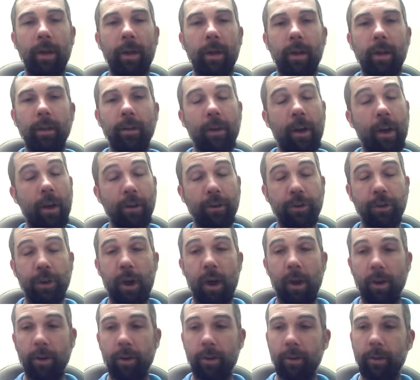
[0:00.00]
not a
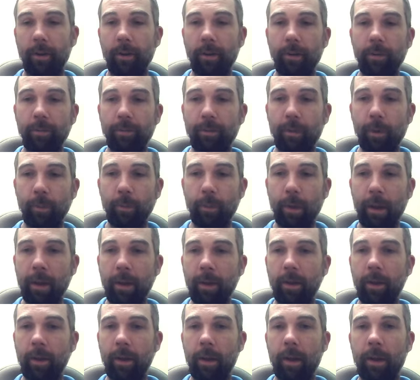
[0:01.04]
shock from
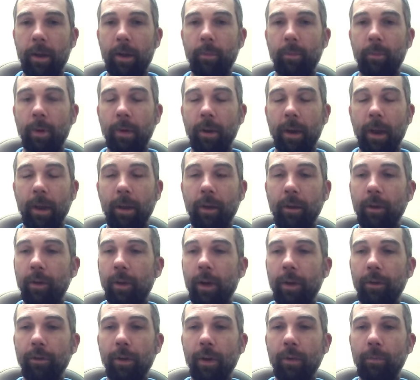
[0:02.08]
me. But yeah, you
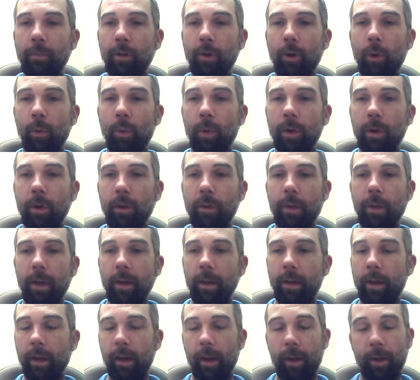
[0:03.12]
guys let me know what you
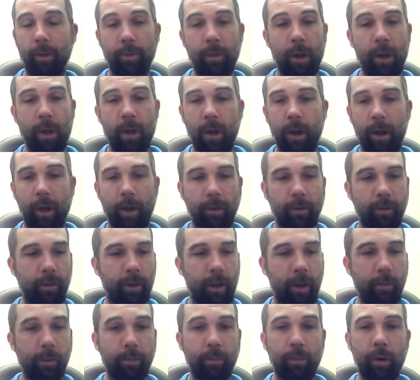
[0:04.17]
think. Uh, I,
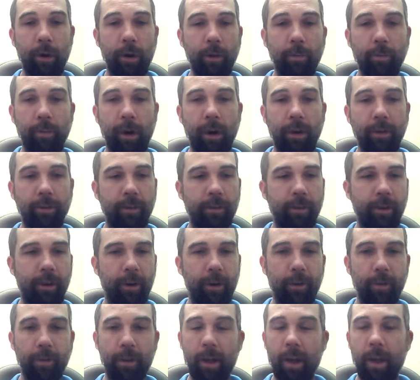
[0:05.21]
am pretty impressed, you
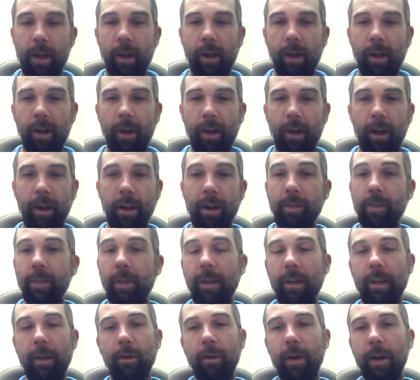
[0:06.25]
know. Uh, I didn't
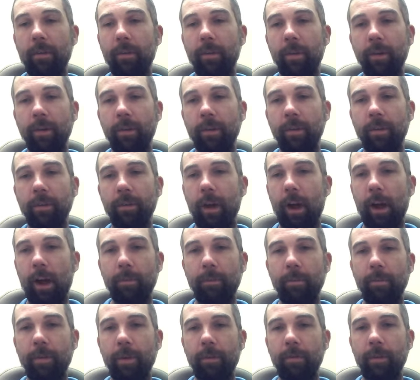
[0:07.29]
think you'd ever
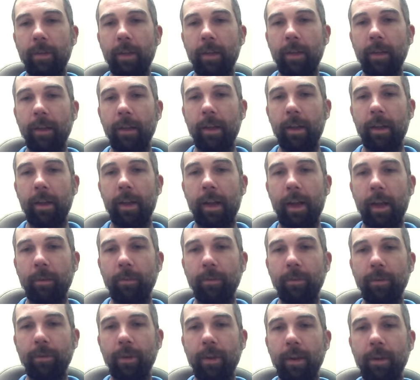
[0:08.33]
top 50
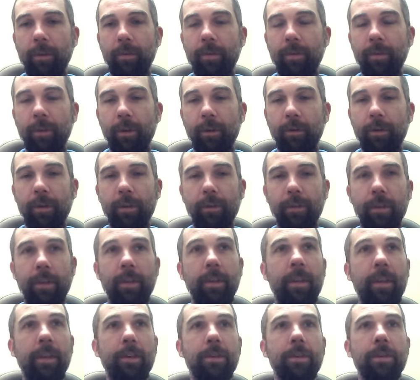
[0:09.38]
MCs, so to see
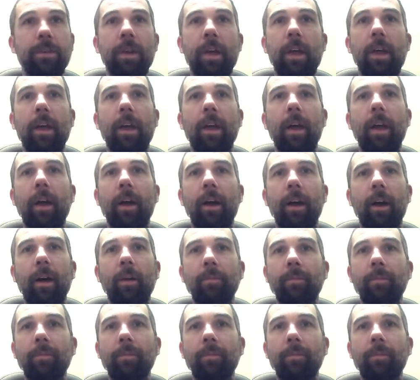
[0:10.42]
this, um,